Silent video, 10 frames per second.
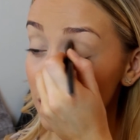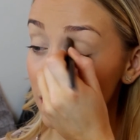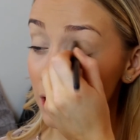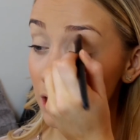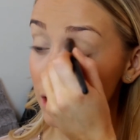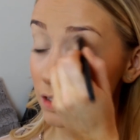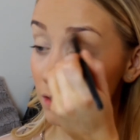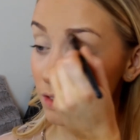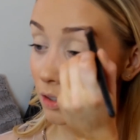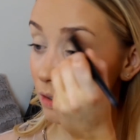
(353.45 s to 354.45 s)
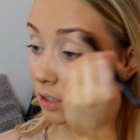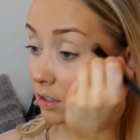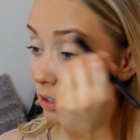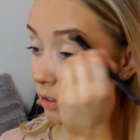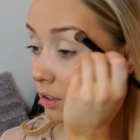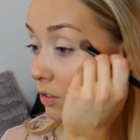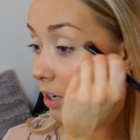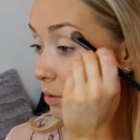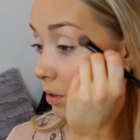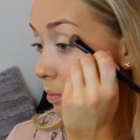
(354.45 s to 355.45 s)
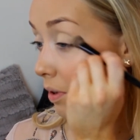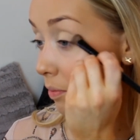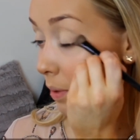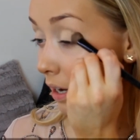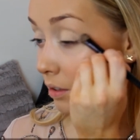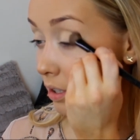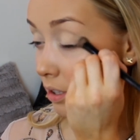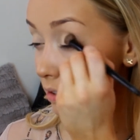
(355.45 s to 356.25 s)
that the soft ochre is totally dried with a bit of powder.